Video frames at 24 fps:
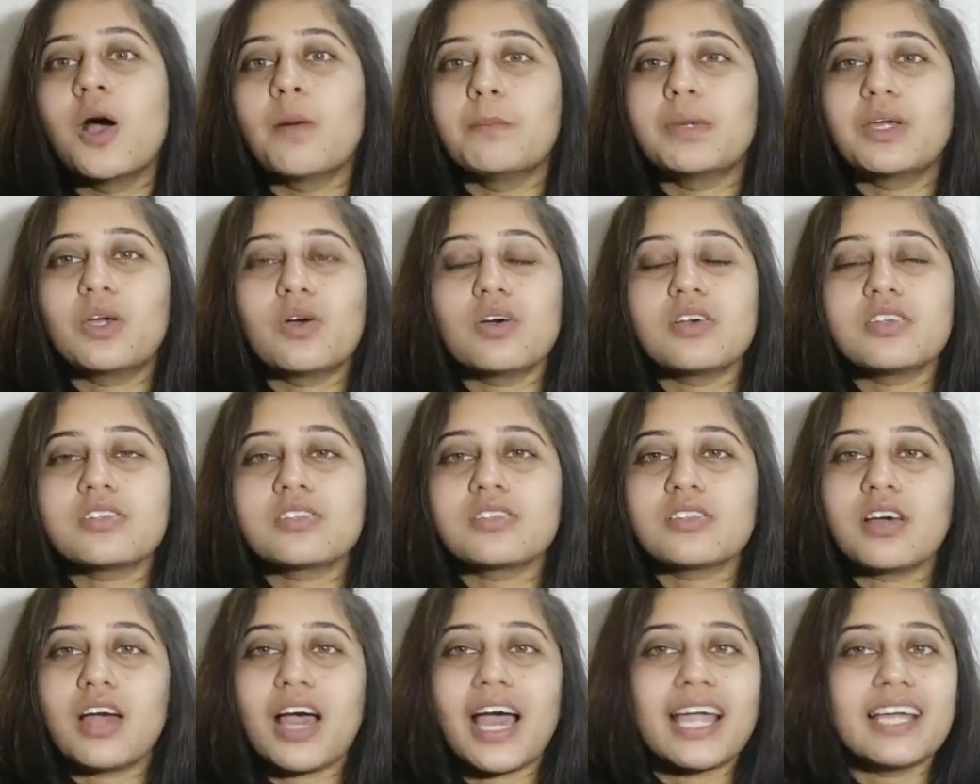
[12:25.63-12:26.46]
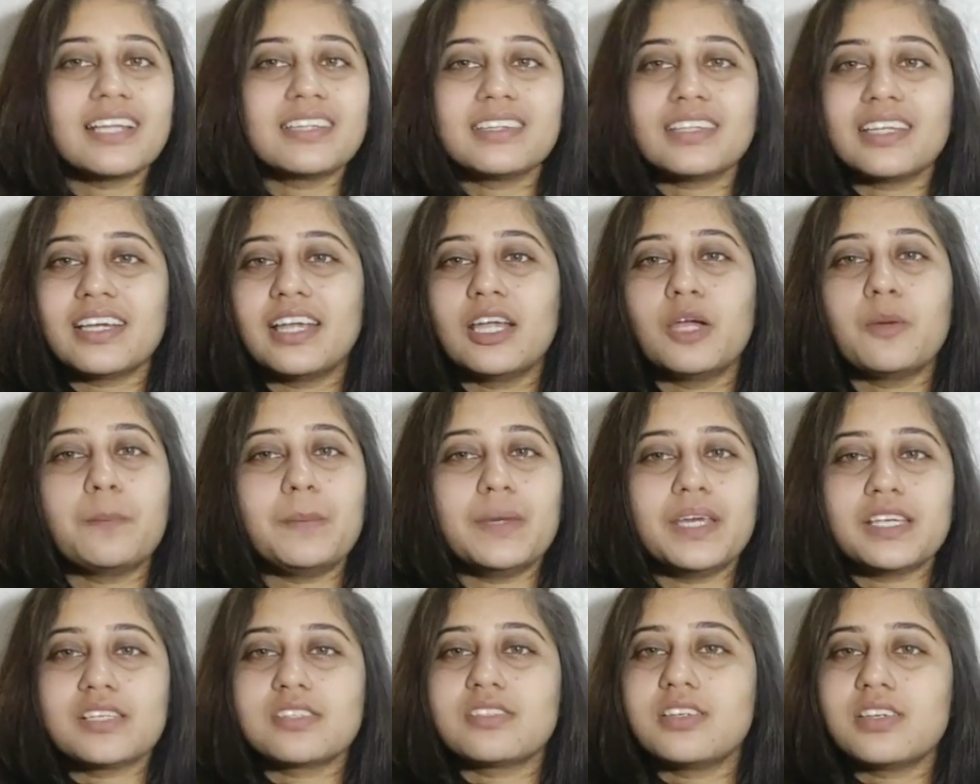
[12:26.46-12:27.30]
because I think
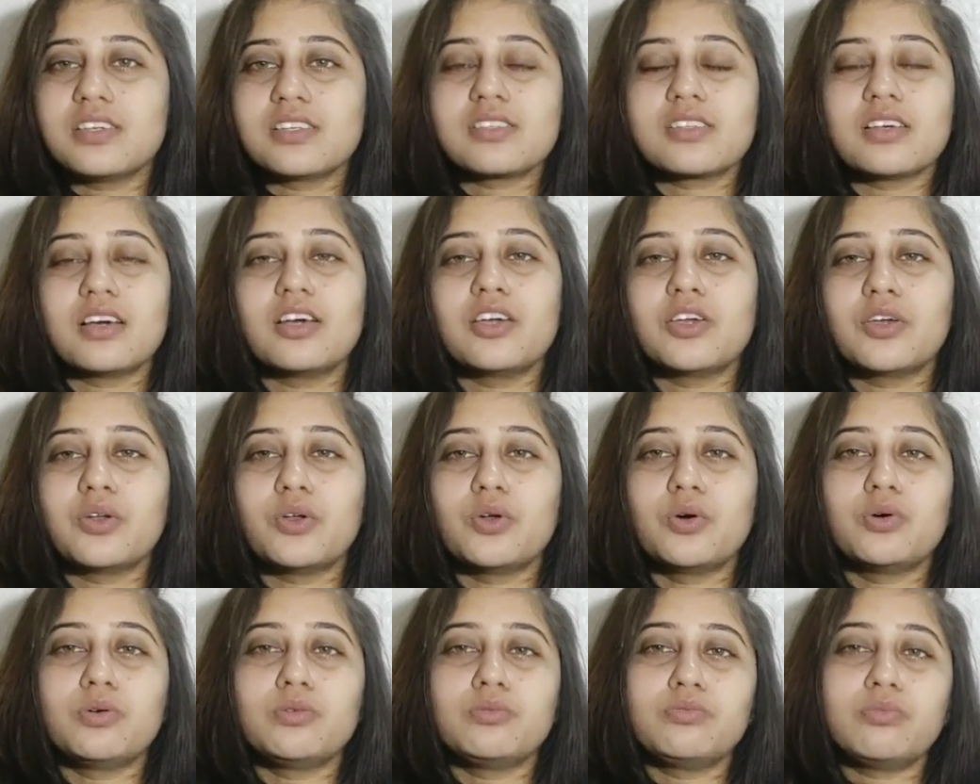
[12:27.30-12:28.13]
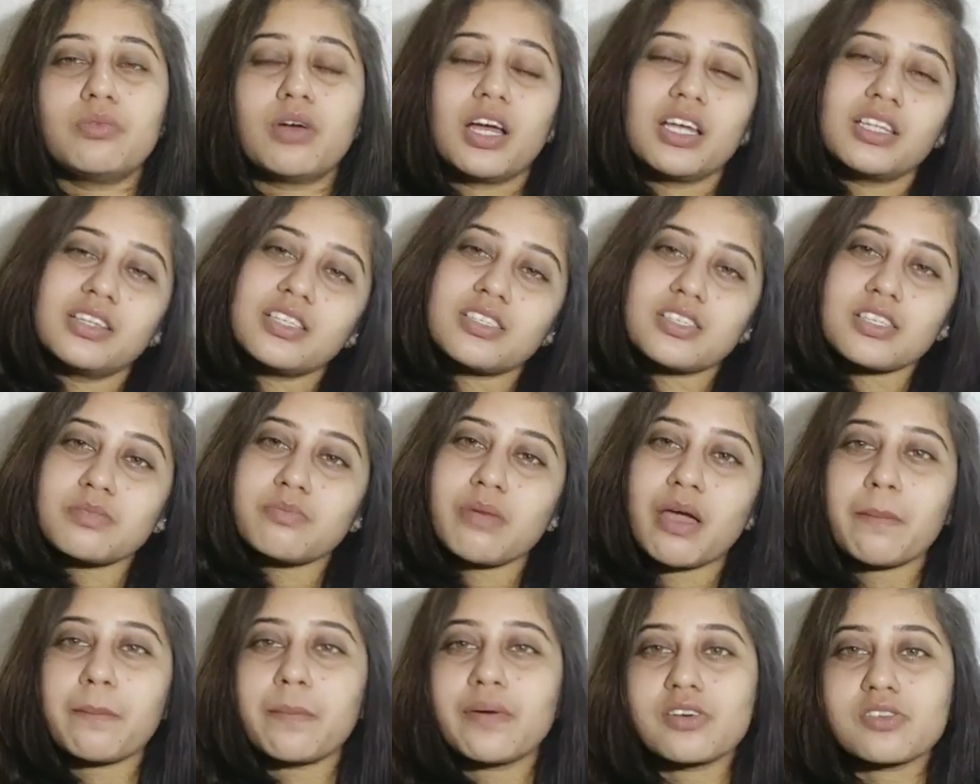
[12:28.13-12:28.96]
PhD is a, you know, this is
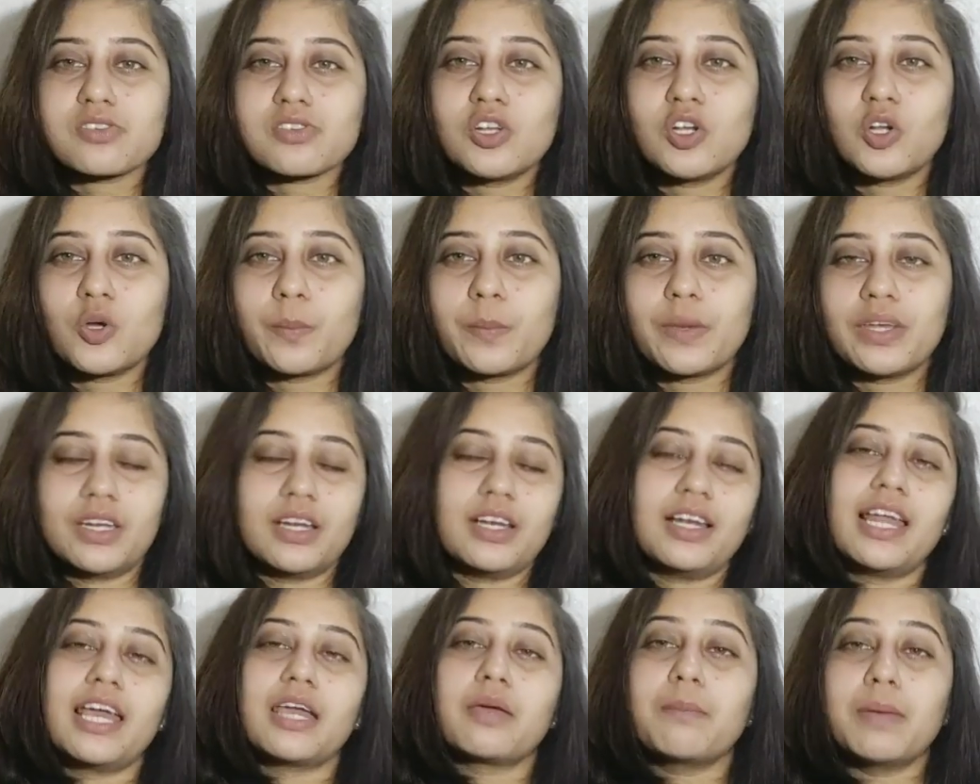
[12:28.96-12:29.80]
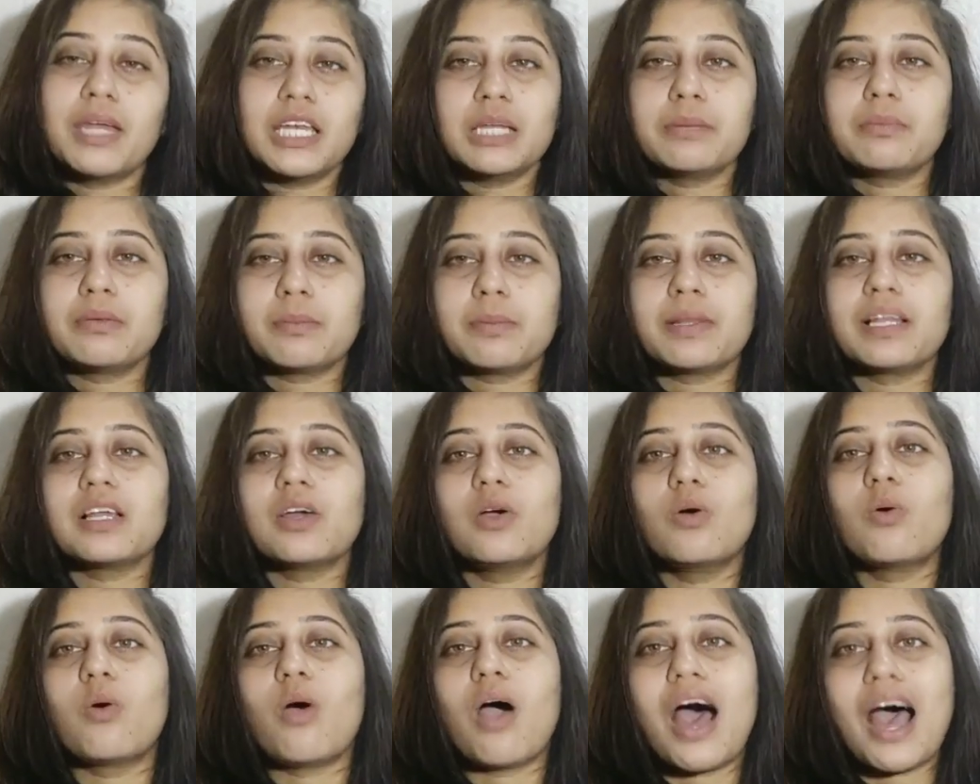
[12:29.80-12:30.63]
my personal opinion, like many people
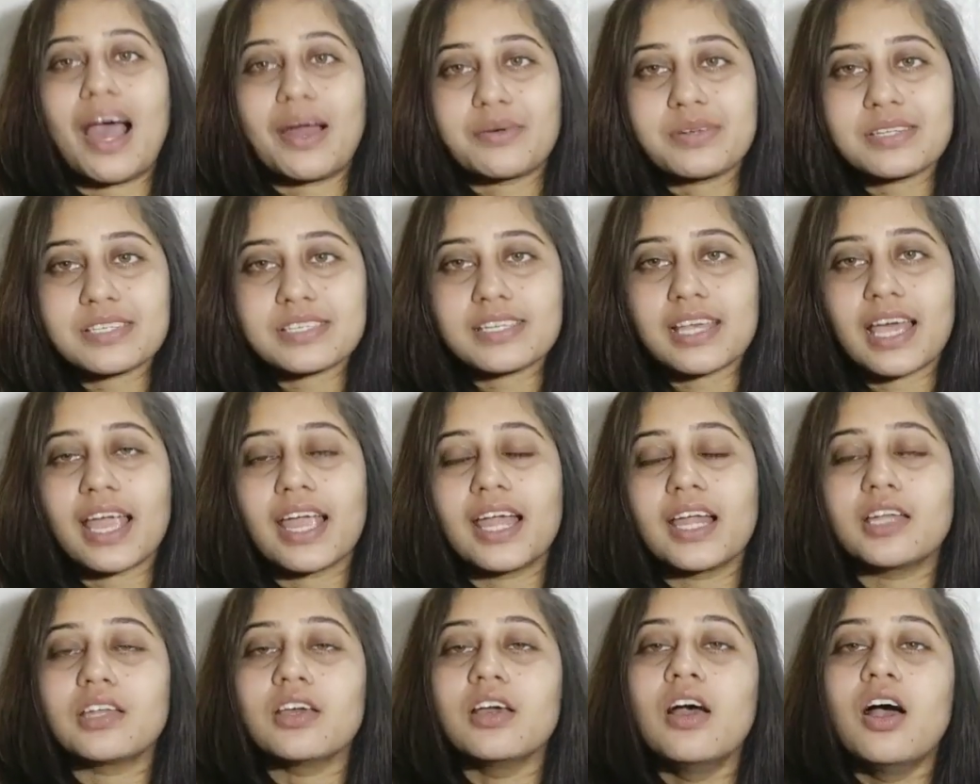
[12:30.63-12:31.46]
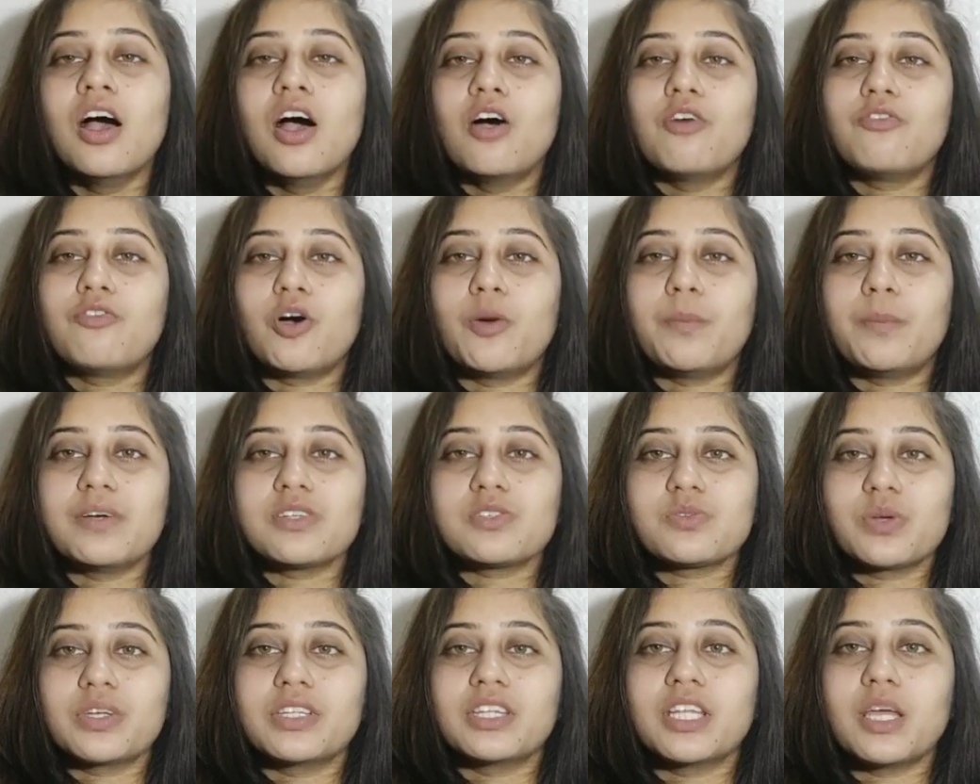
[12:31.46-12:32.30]
go outside for
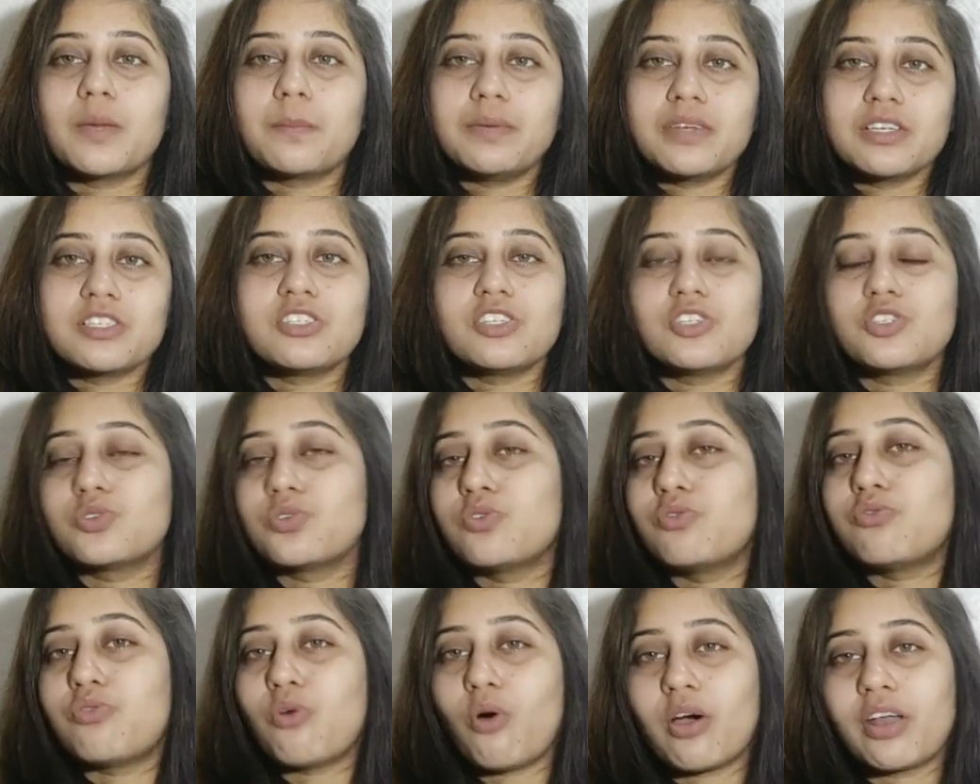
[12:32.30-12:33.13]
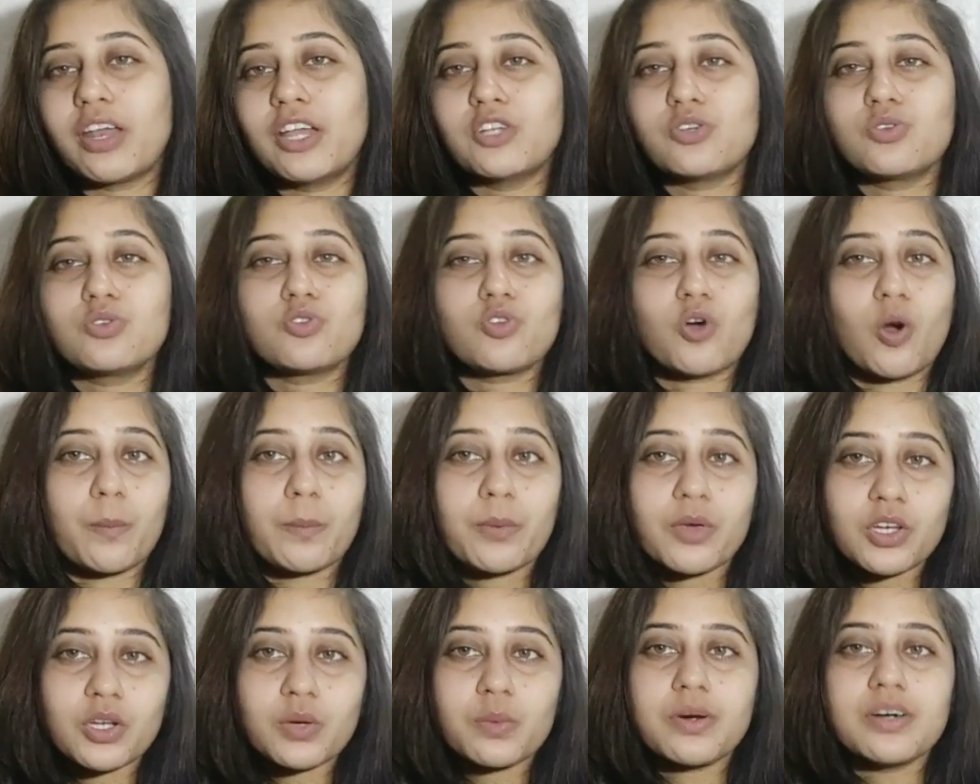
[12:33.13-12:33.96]
pursuing their PhD to foreign, to
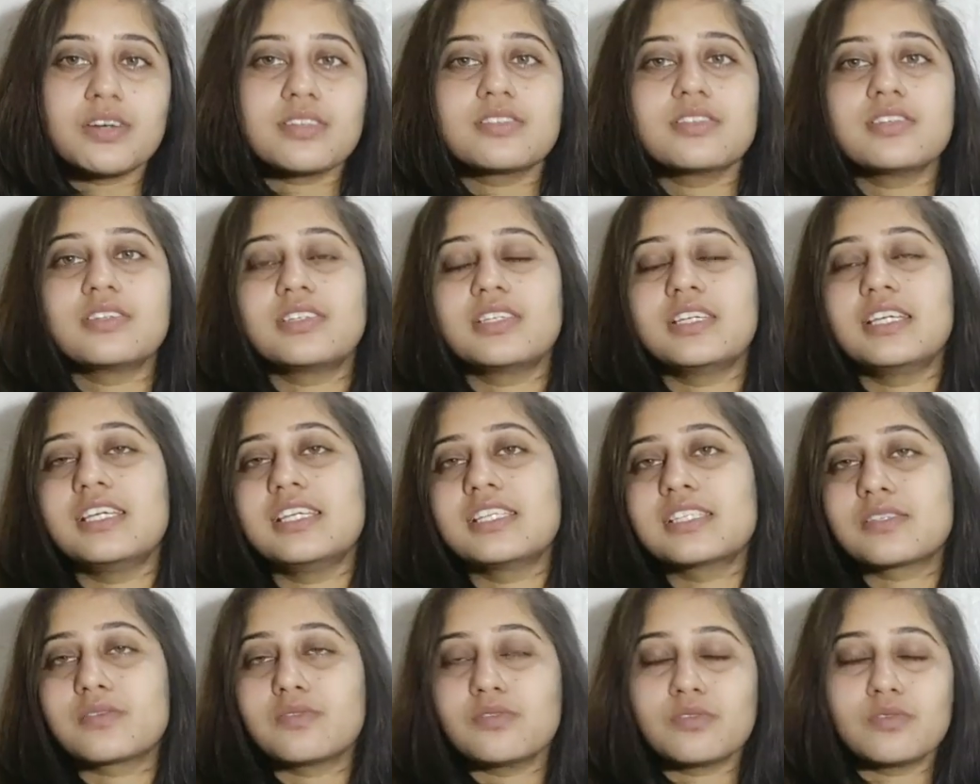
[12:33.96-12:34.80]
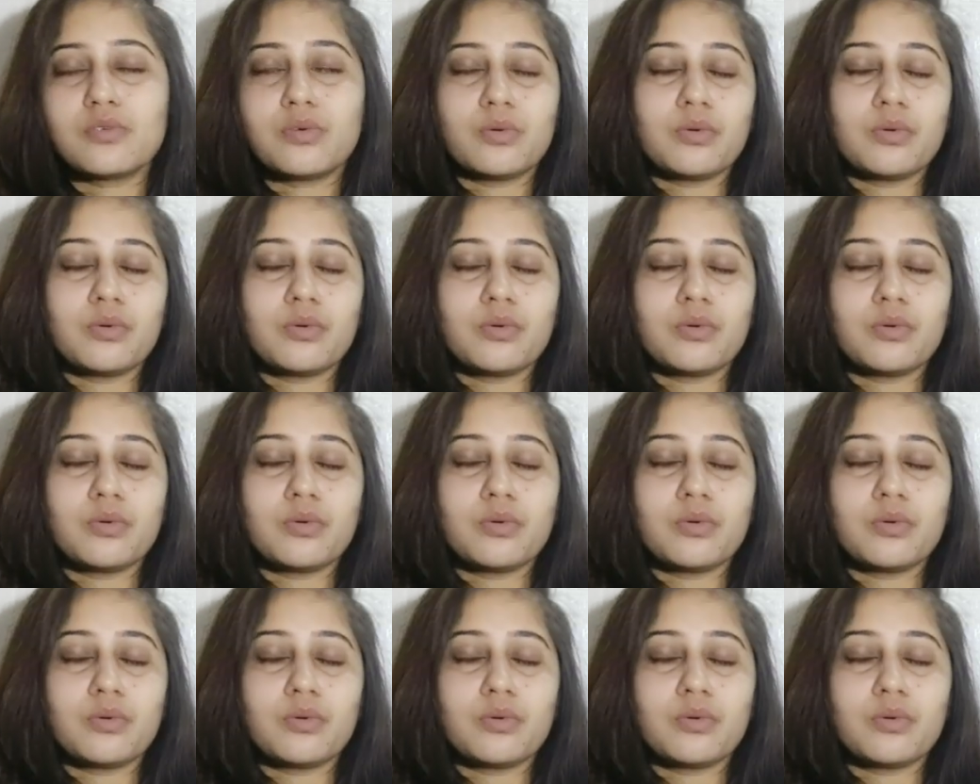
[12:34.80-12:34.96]
top universities.